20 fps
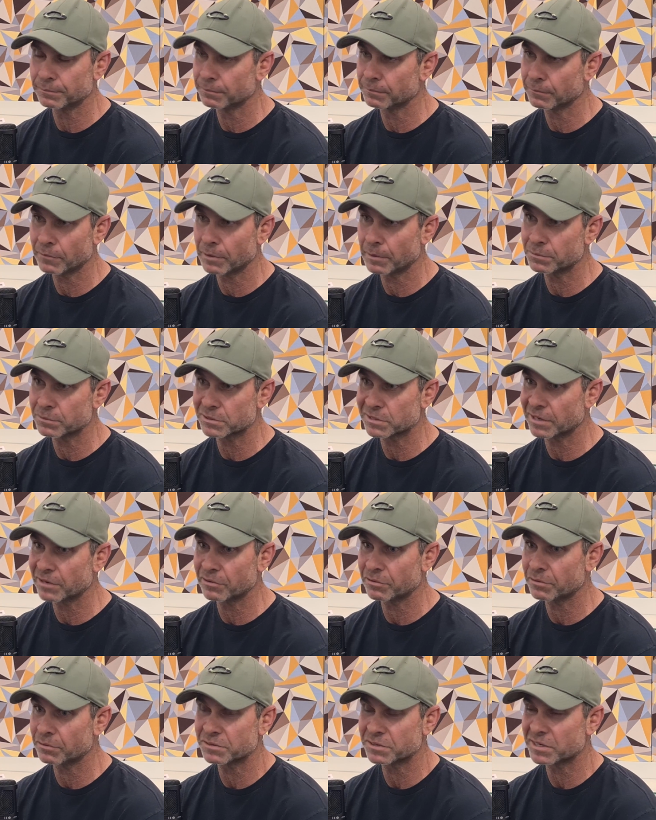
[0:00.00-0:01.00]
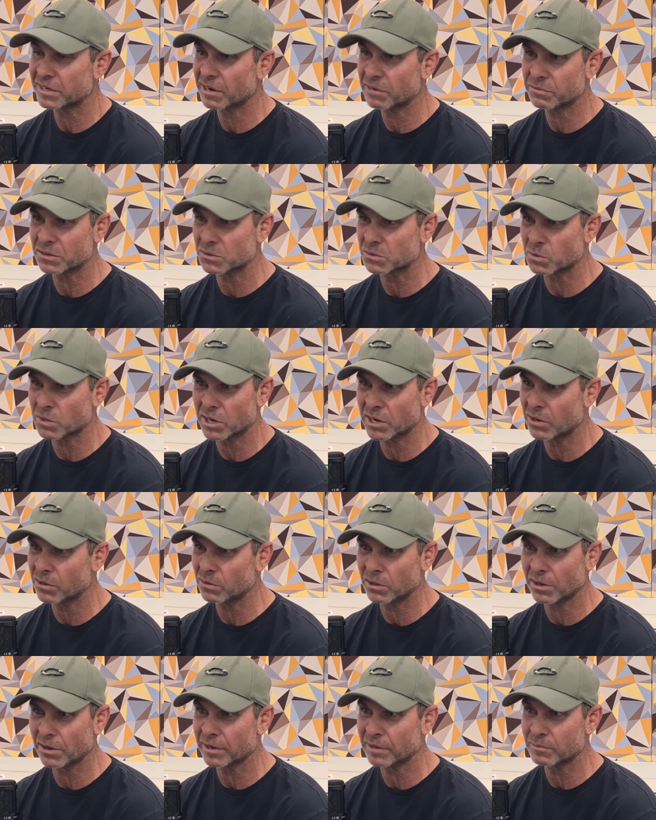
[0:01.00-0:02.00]
representative stuff as well.
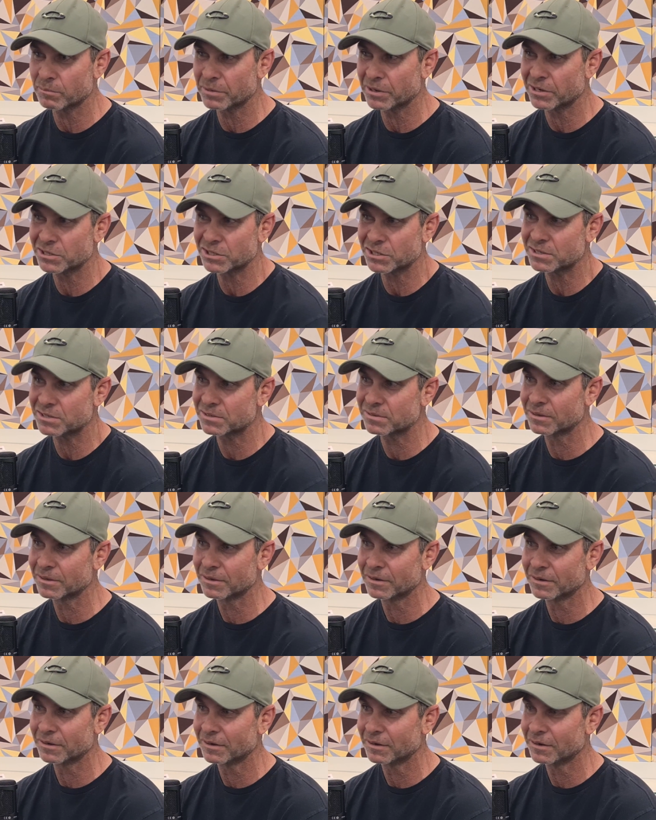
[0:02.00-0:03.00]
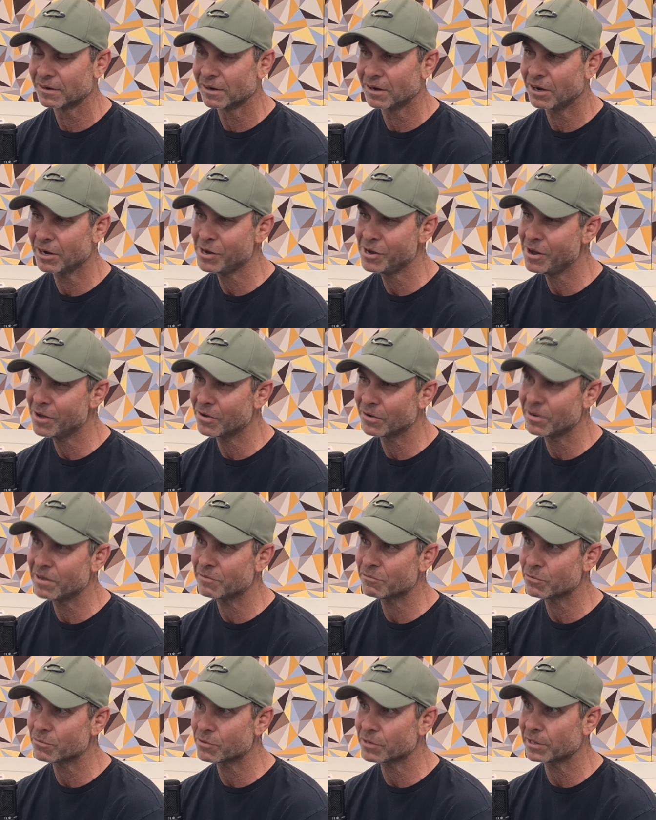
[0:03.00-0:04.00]
Like, but I don't know. I
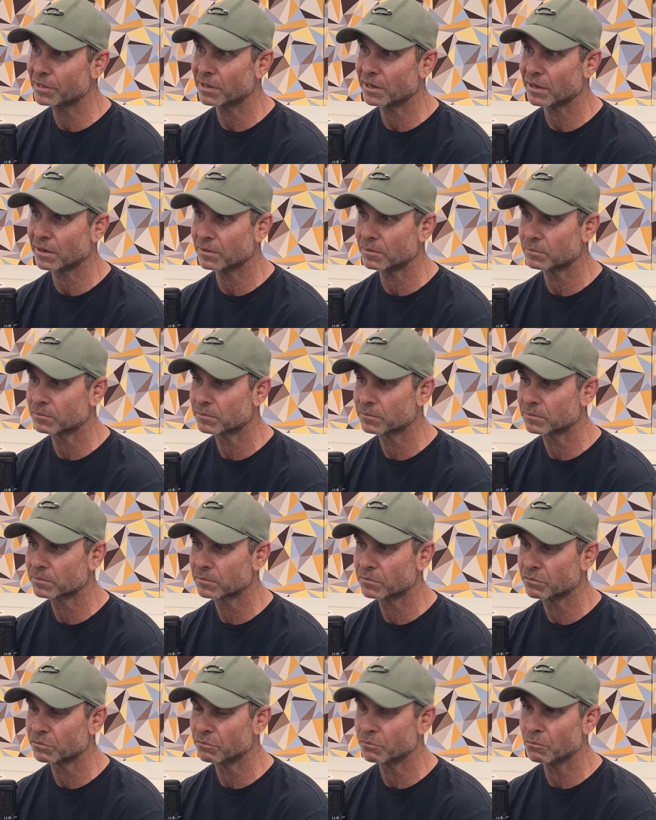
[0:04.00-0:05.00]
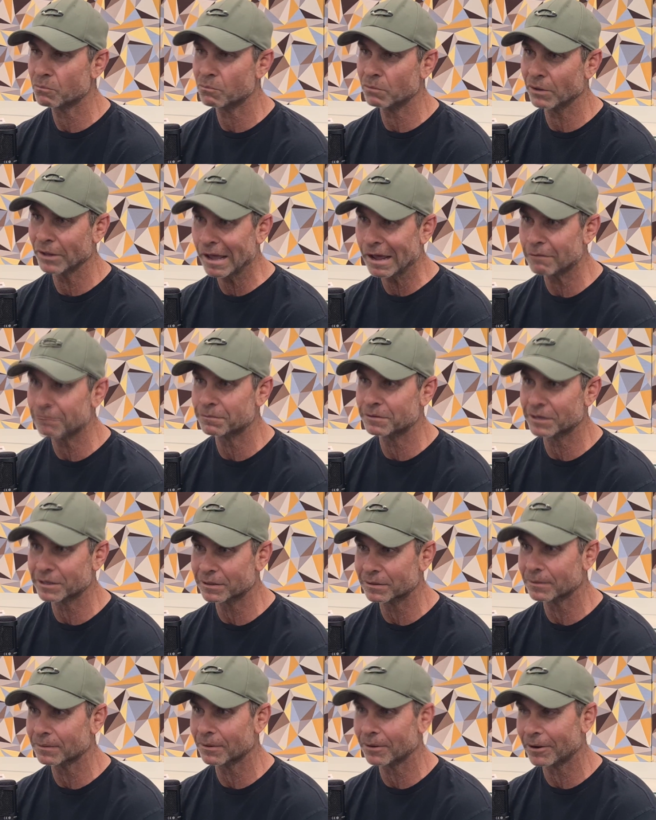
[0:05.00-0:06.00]
never really loved it
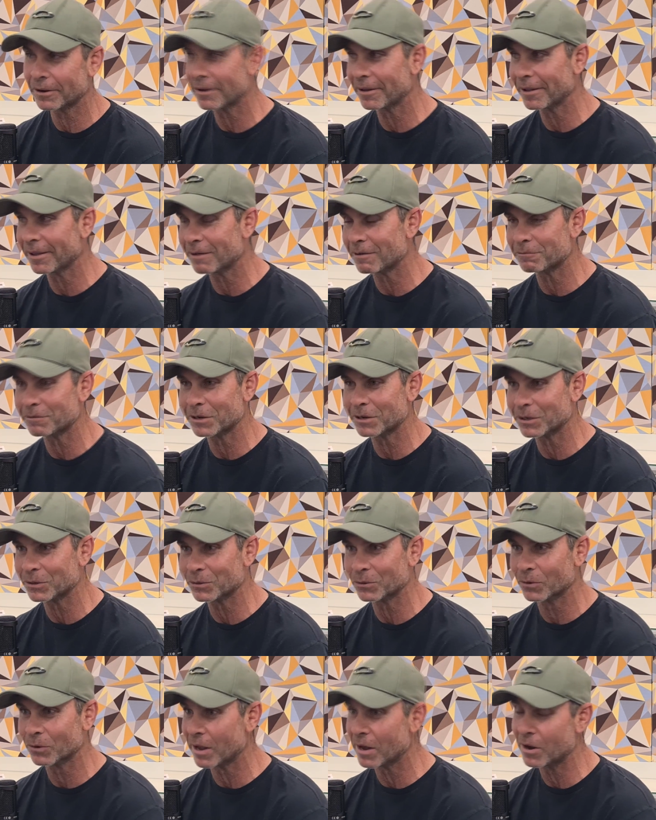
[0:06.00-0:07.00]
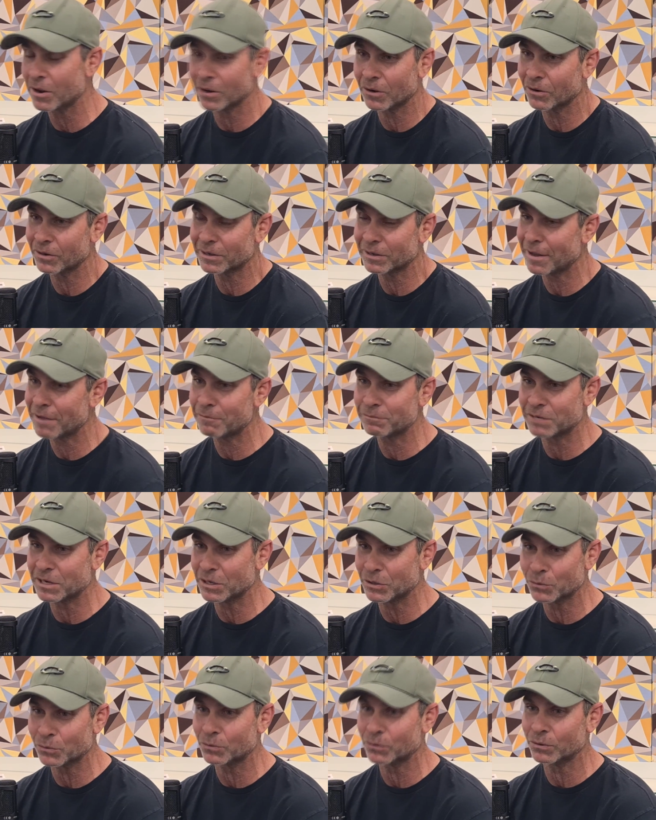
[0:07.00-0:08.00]
like I loved indoor, and I loved
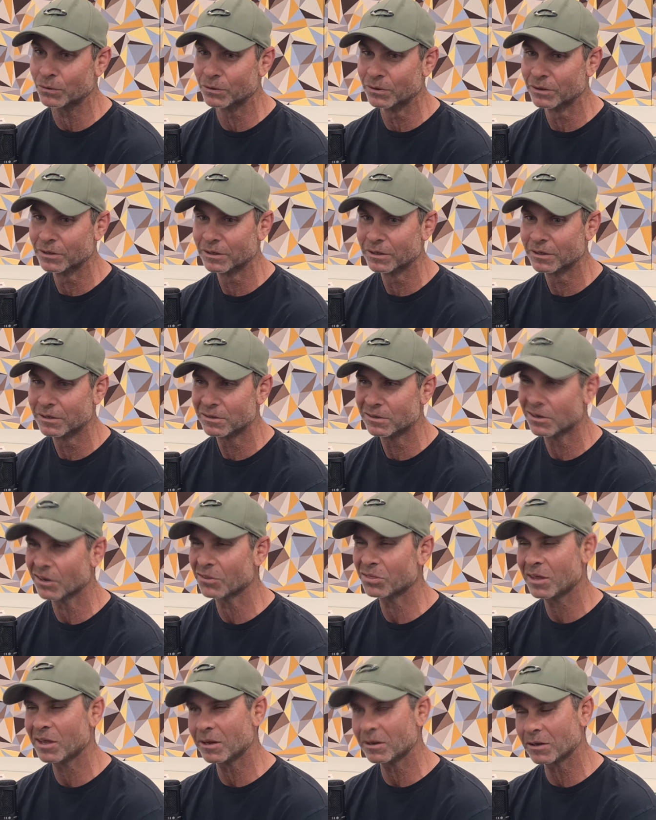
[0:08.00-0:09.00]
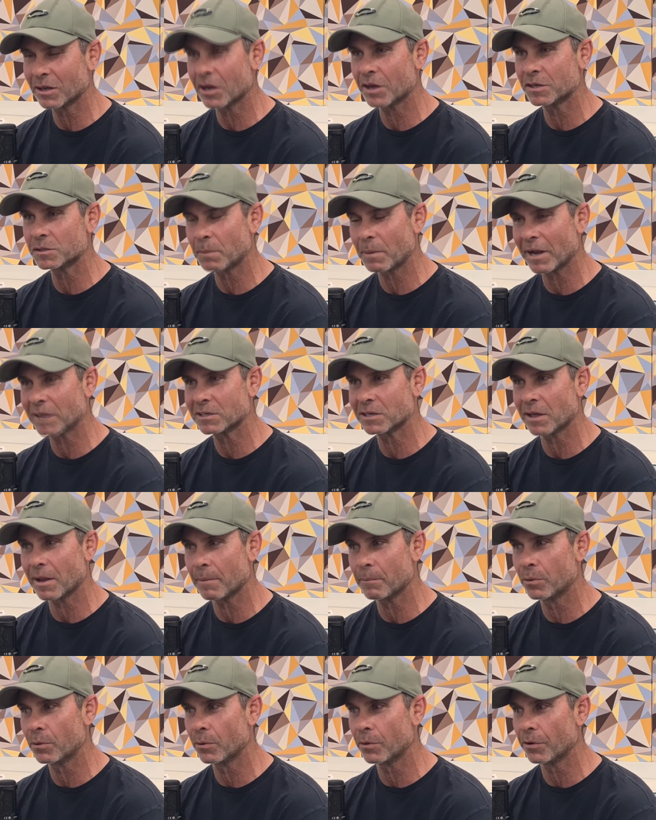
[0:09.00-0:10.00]
indoor. I think it goes back to
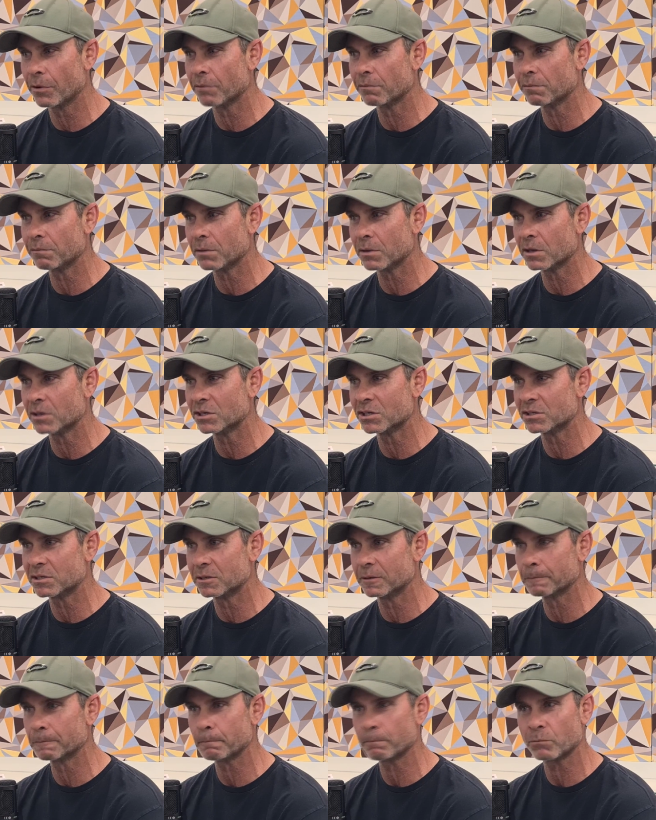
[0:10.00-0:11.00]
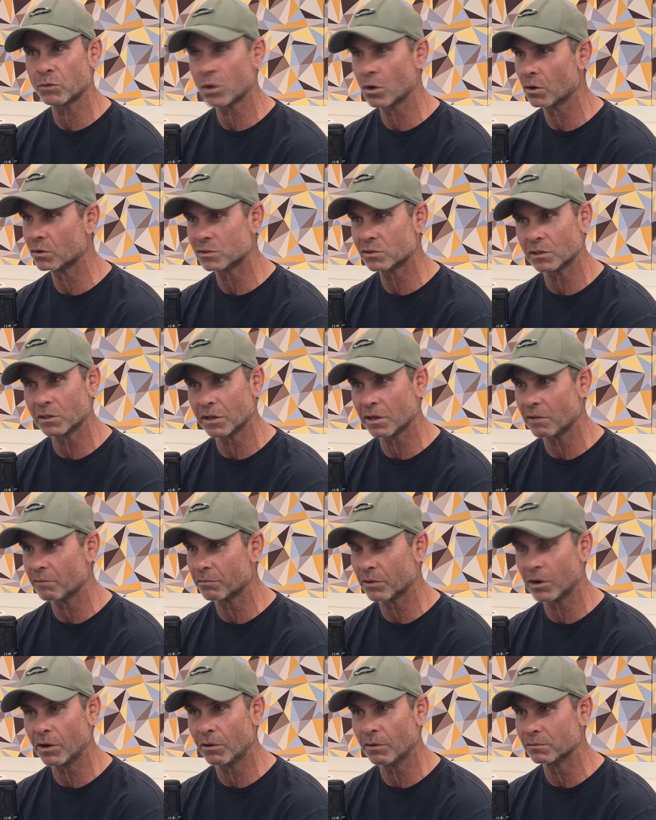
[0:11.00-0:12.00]
that point of you're just constantly
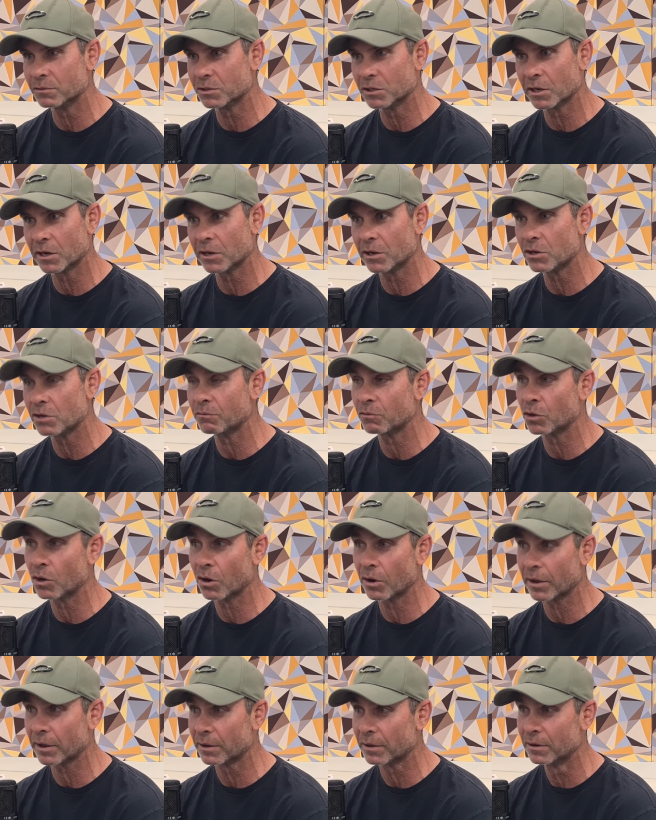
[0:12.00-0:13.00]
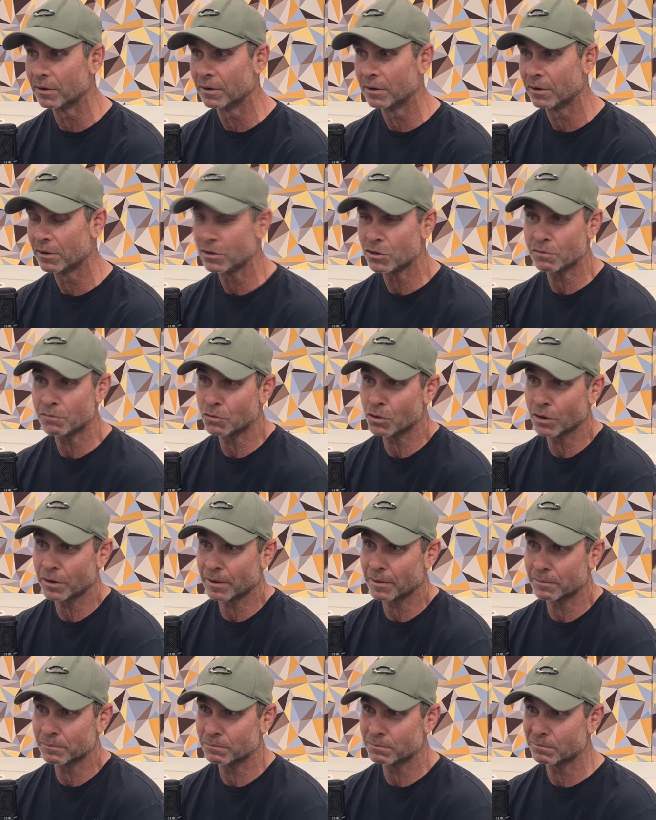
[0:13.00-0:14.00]
involved. You've got
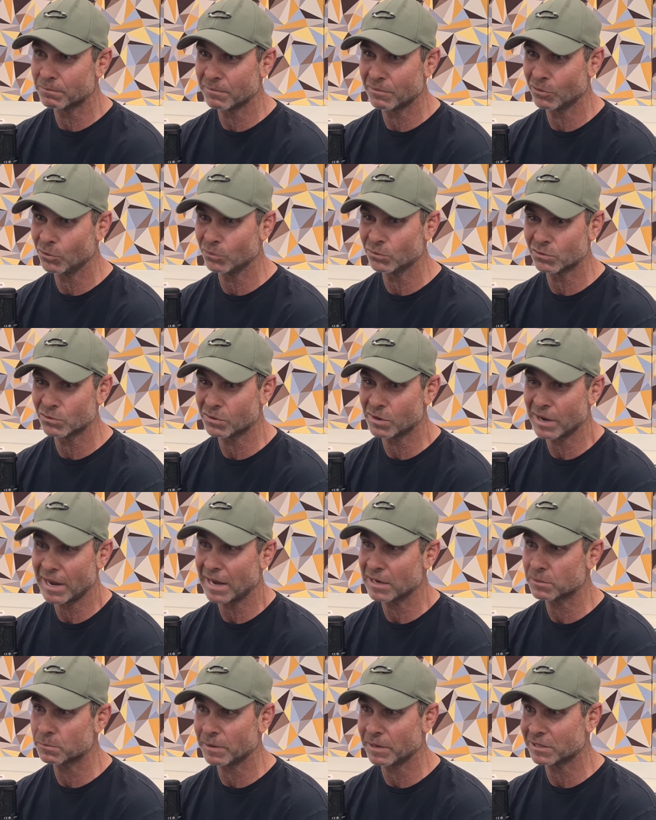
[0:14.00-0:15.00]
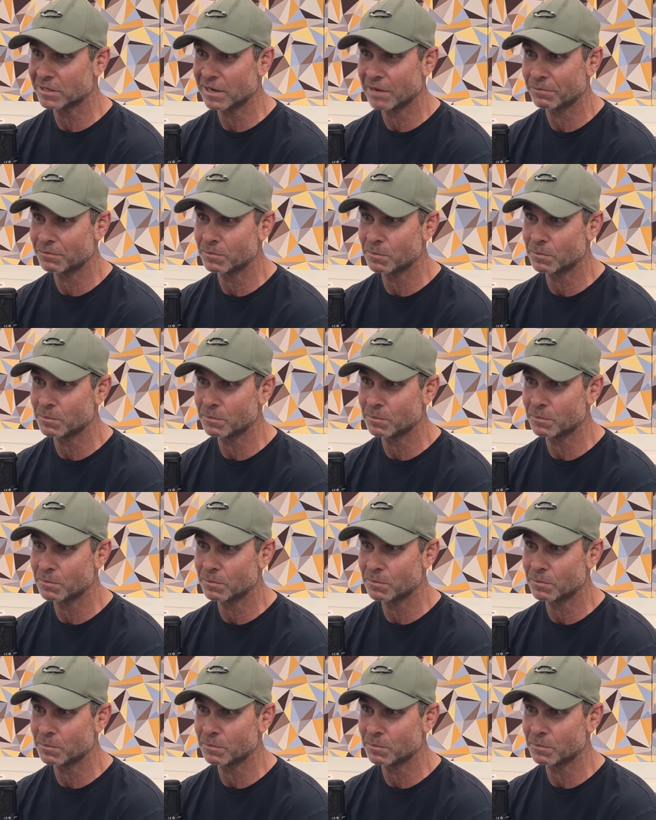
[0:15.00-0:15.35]
to all three aspects you